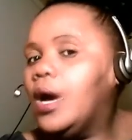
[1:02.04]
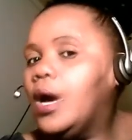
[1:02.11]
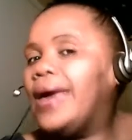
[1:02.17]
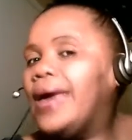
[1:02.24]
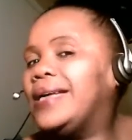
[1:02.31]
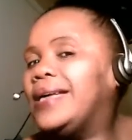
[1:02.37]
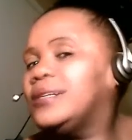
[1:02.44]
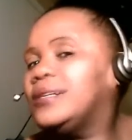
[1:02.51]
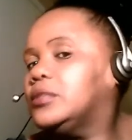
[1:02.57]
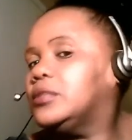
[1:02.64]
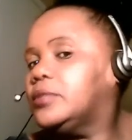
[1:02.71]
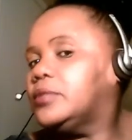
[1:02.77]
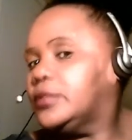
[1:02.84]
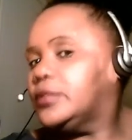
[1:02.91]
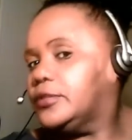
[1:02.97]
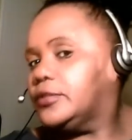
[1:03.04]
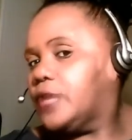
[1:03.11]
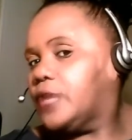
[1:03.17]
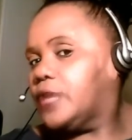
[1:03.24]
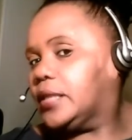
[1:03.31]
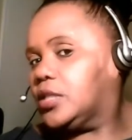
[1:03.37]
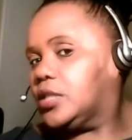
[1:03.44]
I have a little bit of little
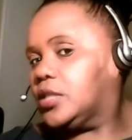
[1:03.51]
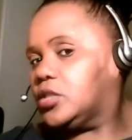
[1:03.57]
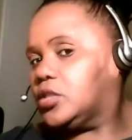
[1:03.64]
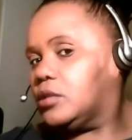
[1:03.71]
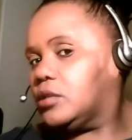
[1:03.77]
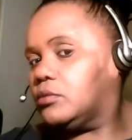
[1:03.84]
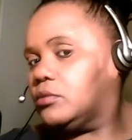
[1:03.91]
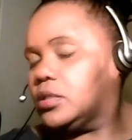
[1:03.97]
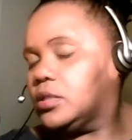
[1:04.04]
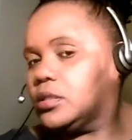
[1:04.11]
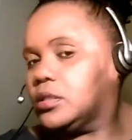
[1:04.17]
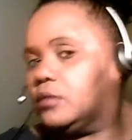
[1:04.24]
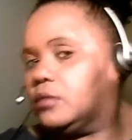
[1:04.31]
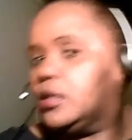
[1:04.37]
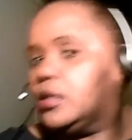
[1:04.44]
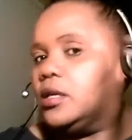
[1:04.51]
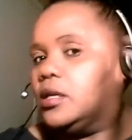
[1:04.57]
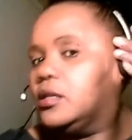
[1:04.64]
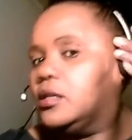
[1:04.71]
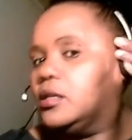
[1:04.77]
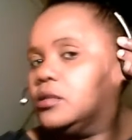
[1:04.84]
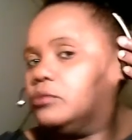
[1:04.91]
foundation on and stuff like
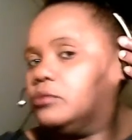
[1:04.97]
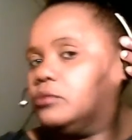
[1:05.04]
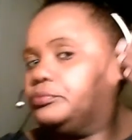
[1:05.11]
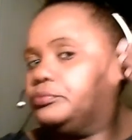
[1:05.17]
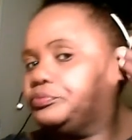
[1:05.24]
that, so